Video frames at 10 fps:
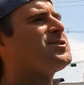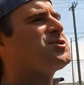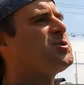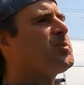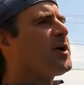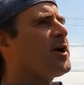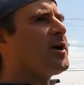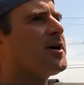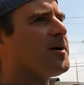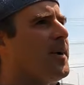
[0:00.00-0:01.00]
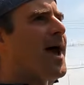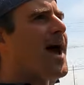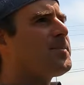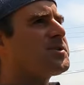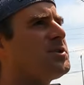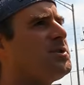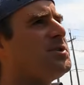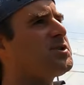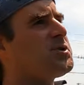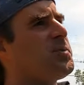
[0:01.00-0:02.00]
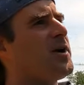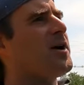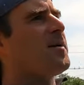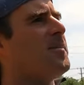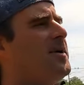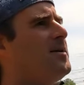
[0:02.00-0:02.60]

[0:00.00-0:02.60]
is superb, absolutely superb.